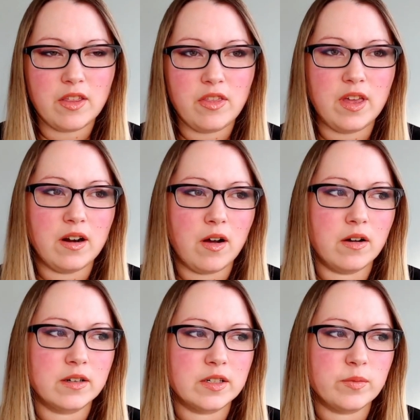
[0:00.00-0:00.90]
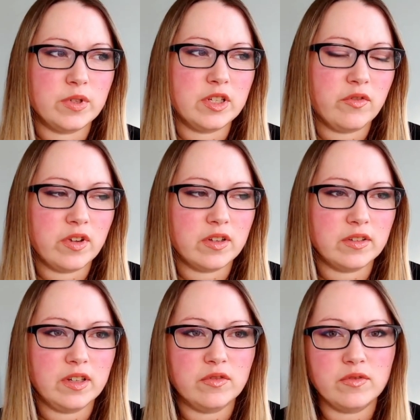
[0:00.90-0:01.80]
that are
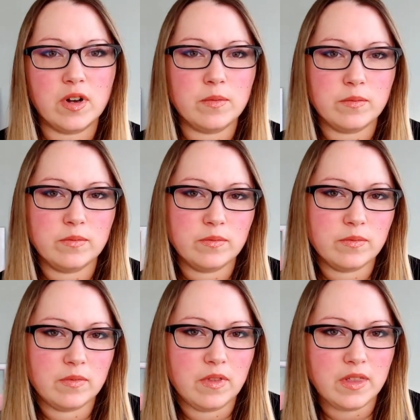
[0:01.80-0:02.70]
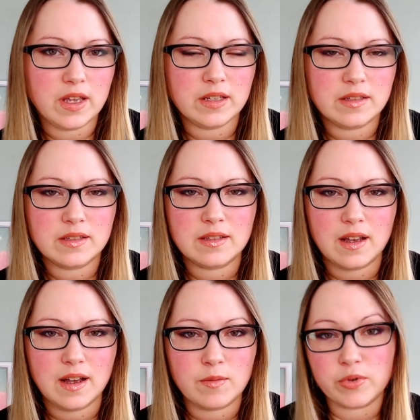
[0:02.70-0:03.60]
specifically from this
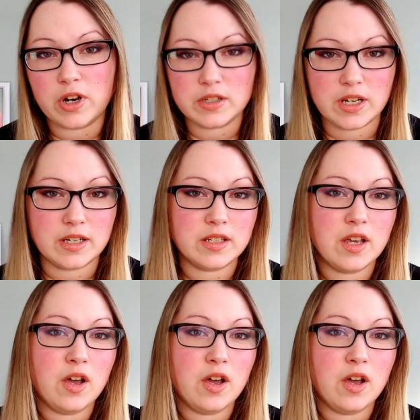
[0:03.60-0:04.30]
project